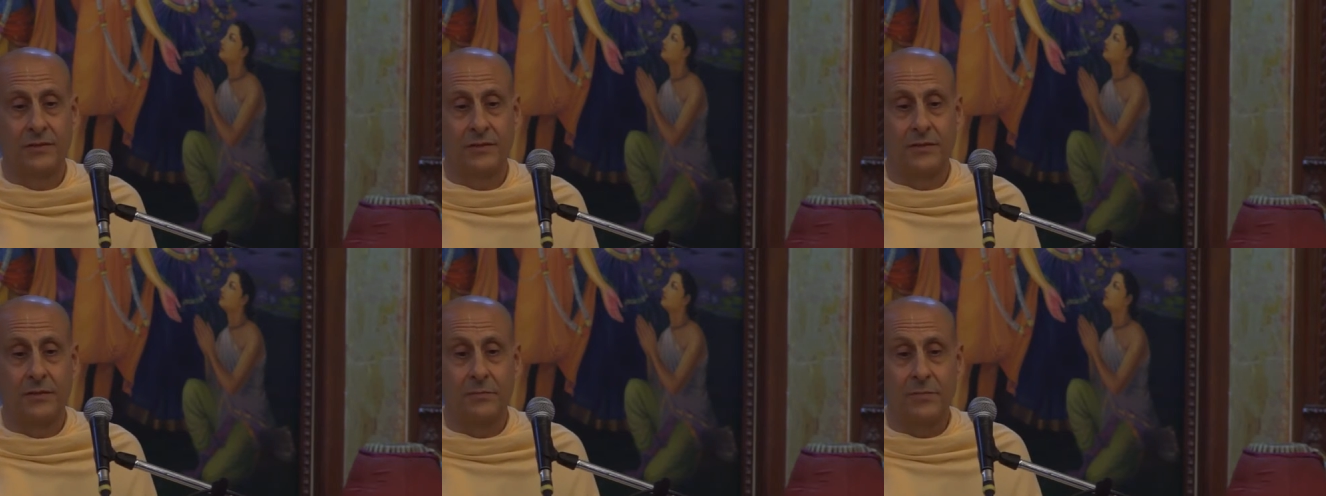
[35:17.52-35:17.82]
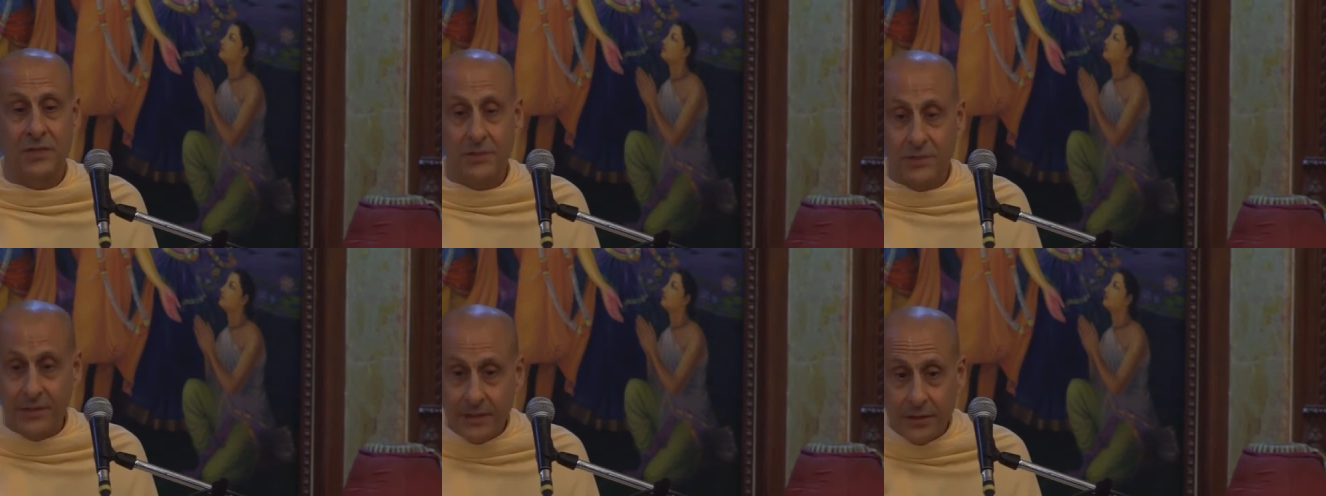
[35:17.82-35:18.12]
The
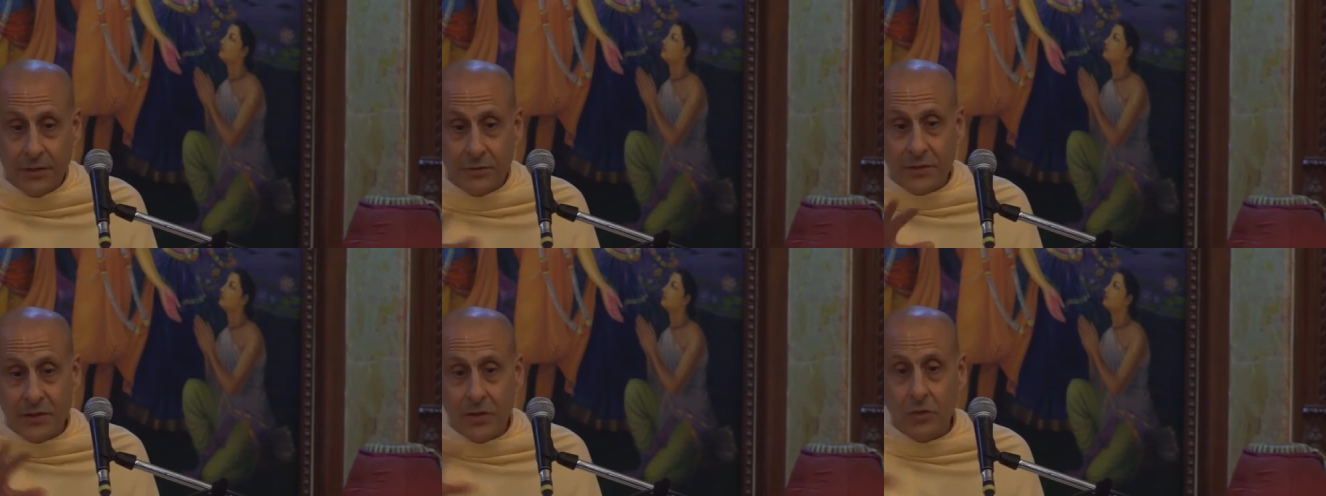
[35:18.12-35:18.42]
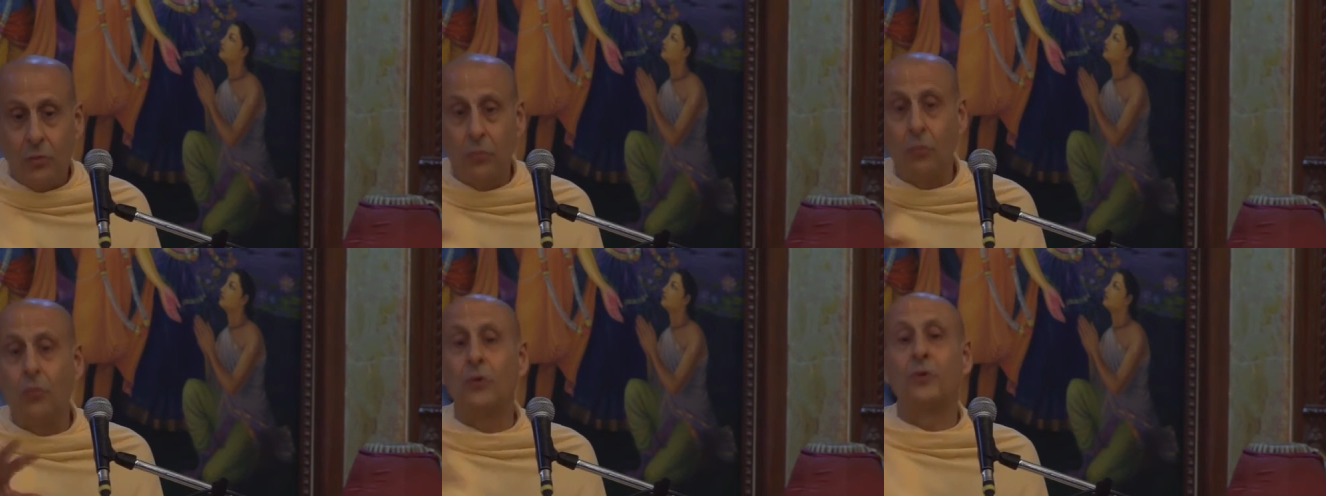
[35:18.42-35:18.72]

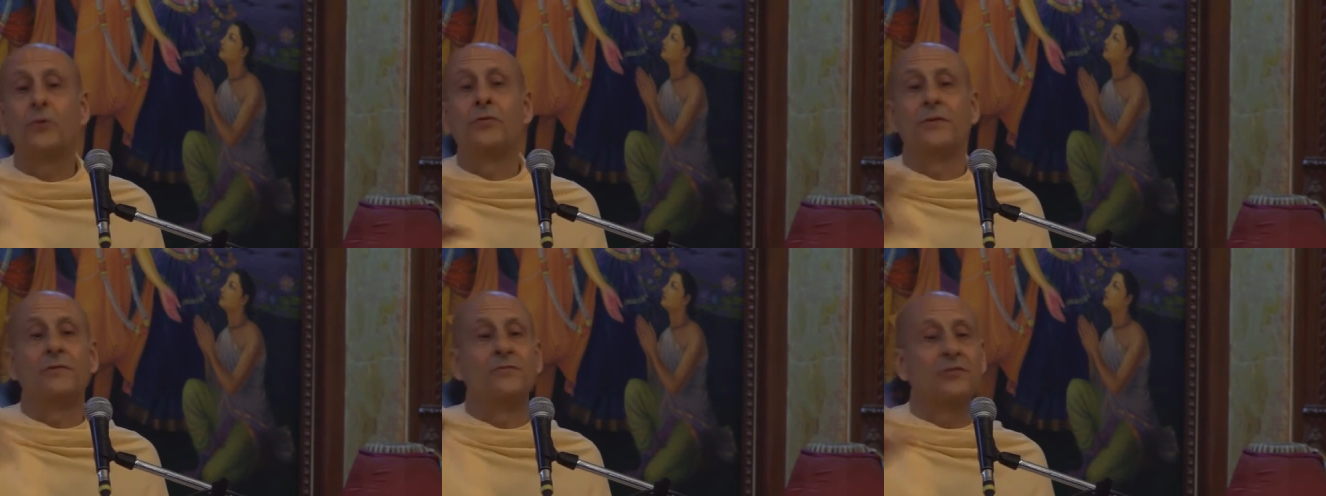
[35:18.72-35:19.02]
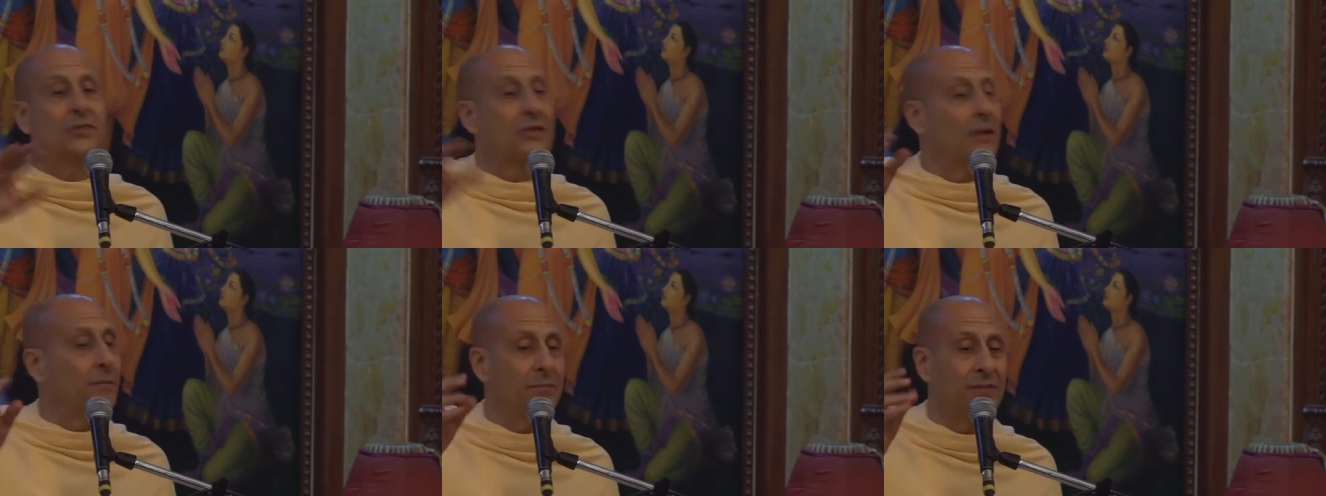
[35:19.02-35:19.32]
material worth of
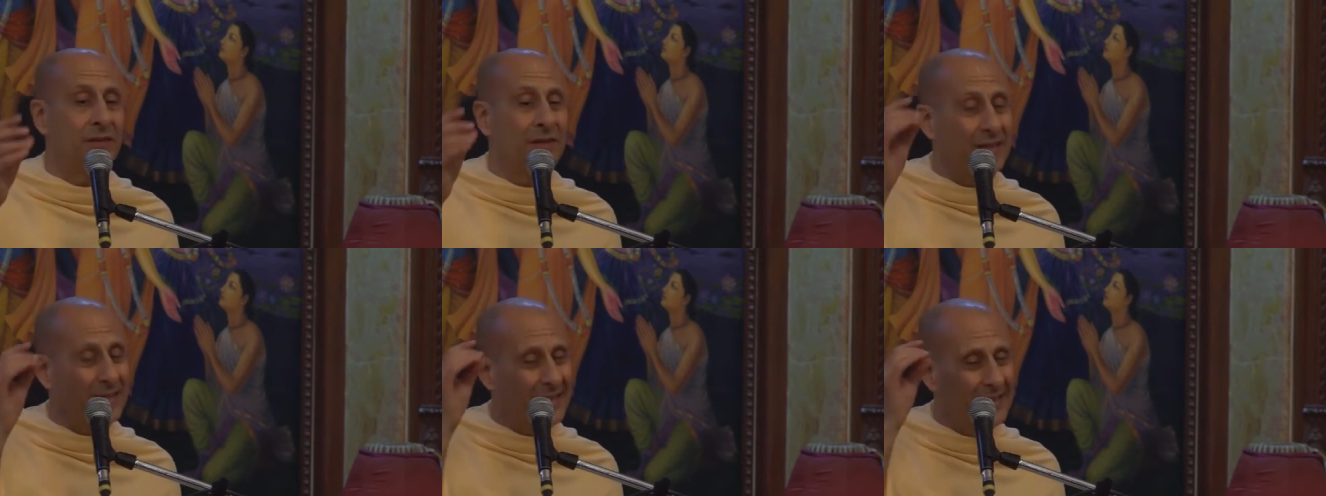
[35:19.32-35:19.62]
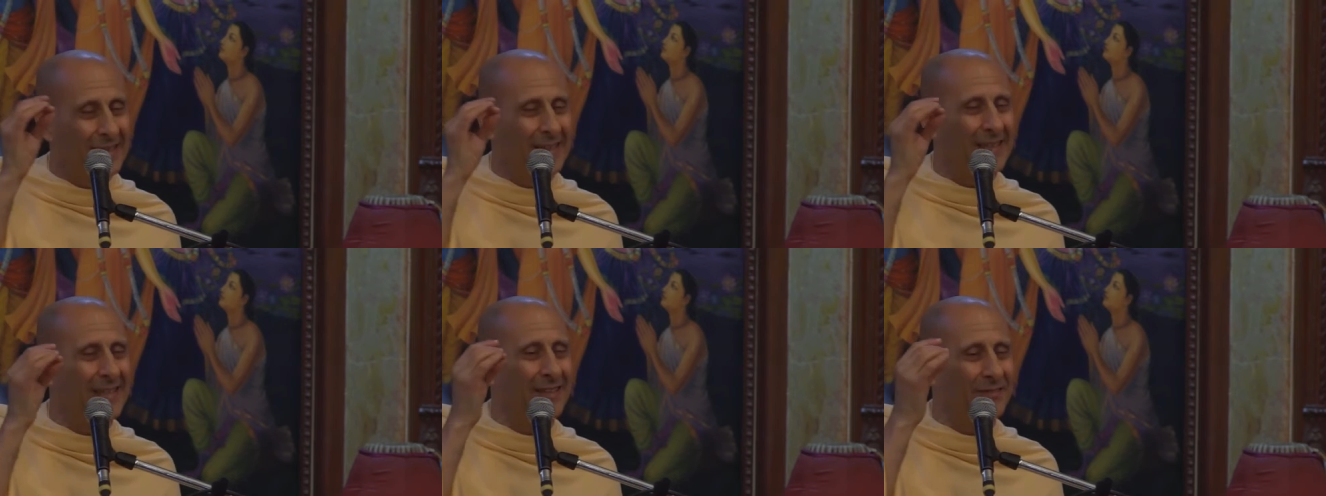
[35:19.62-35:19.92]
something can
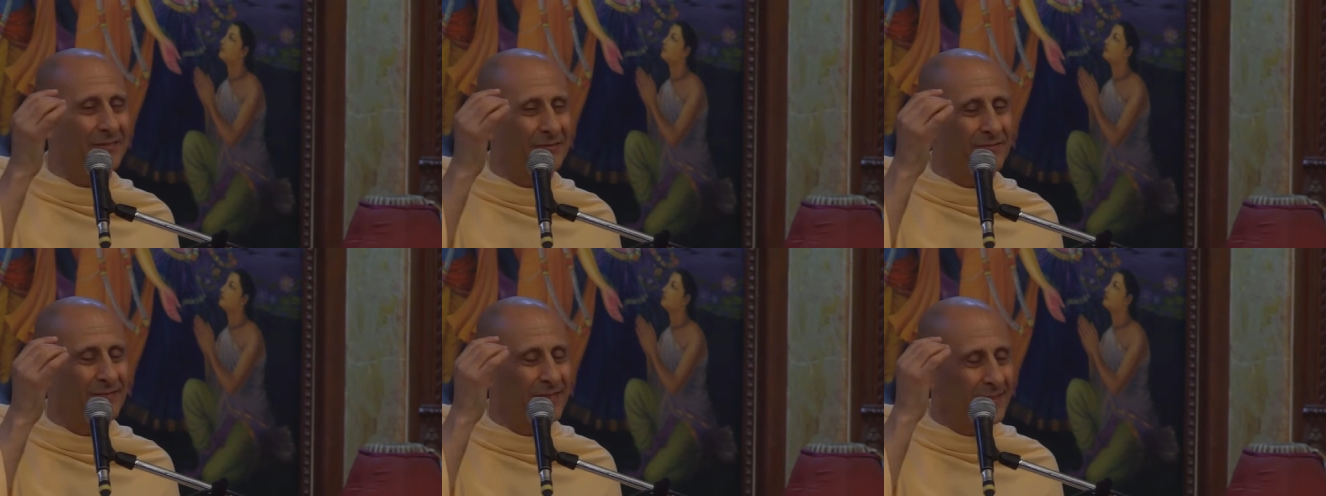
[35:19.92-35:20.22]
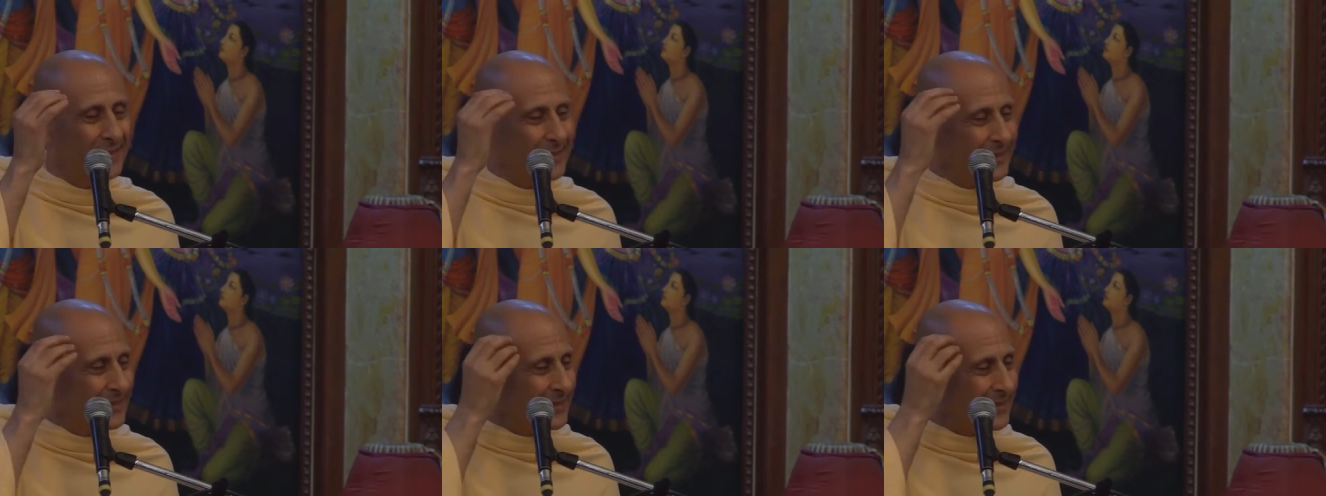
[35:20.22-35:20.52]
give
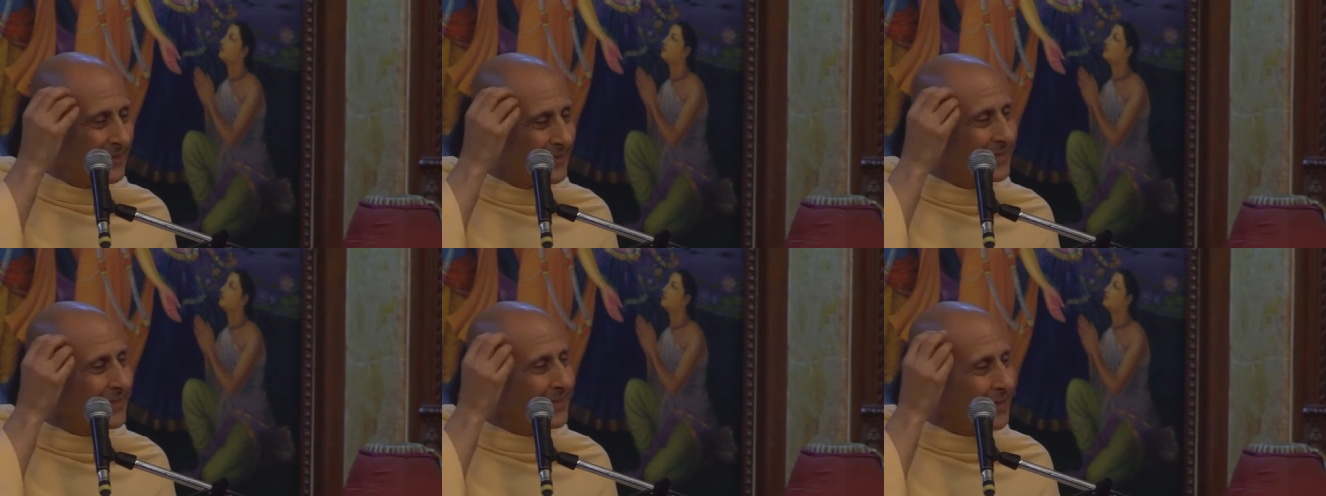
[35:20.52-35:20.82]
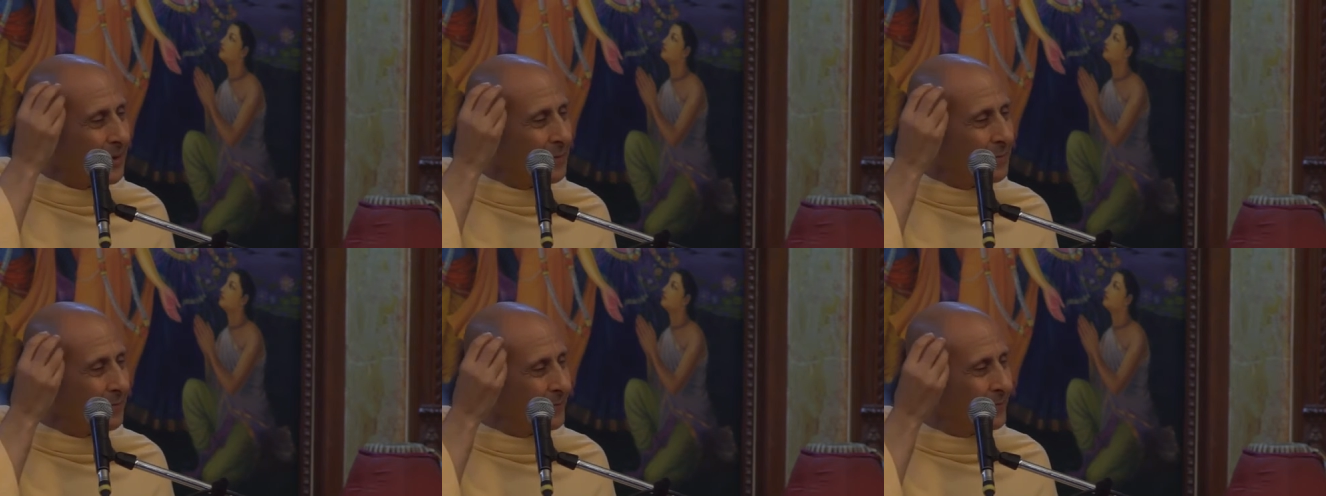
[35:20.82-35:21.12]

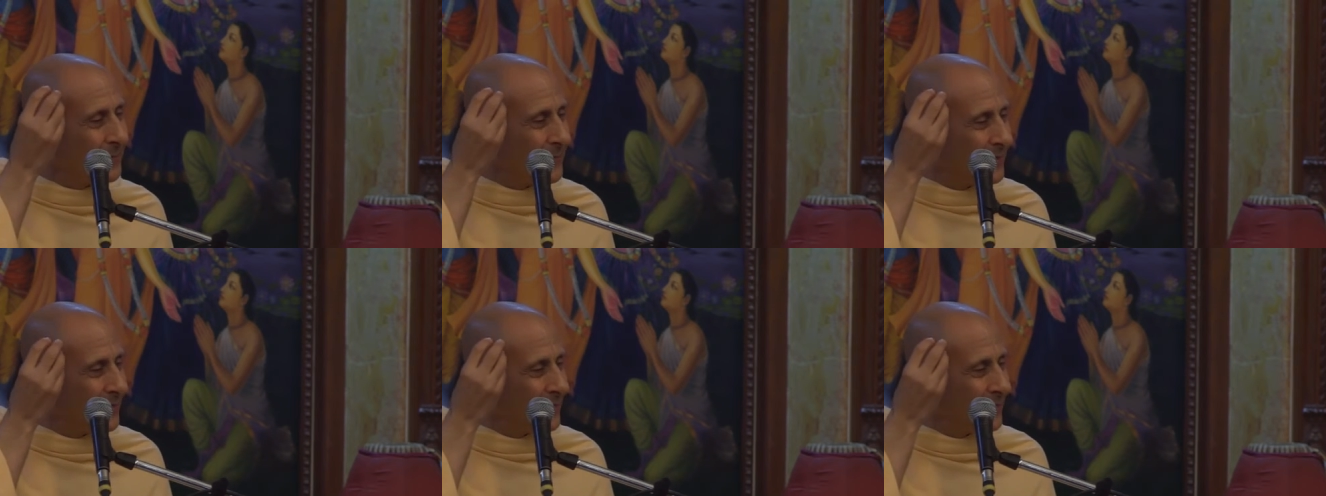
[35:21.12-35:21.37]
some